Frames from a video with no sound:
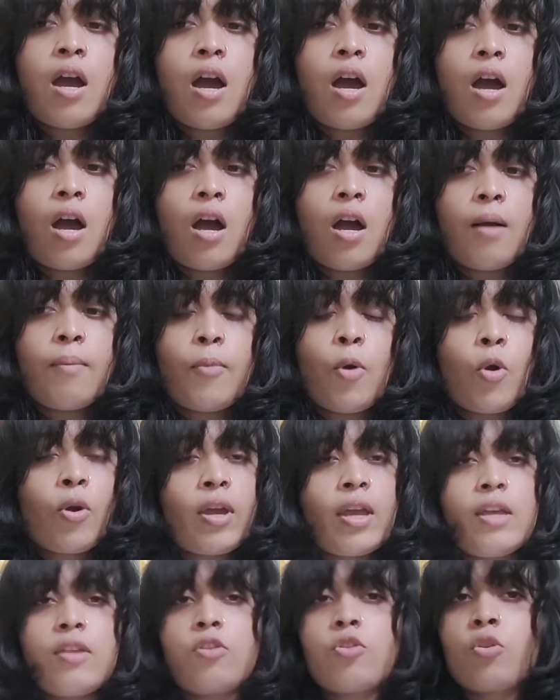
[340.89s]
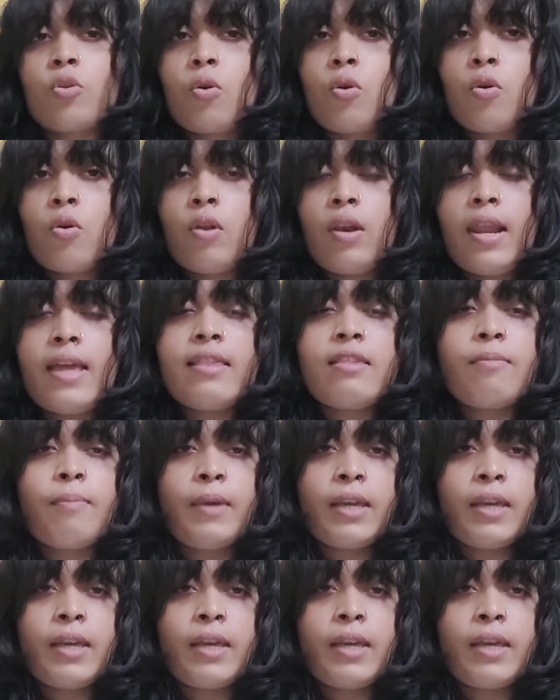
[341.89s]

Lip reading: Okay, so let's